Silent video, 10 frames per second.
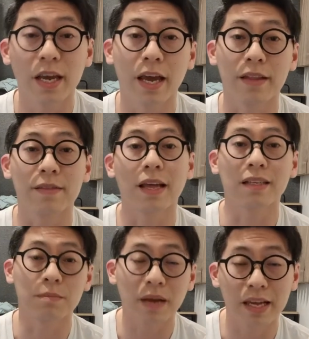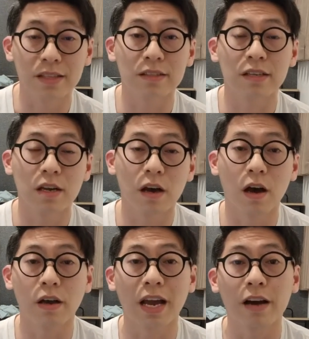and that depends
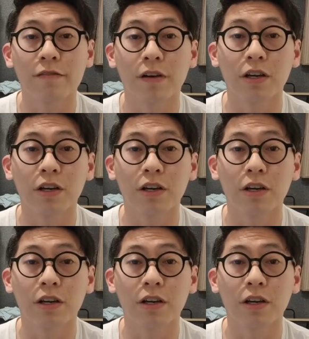on how far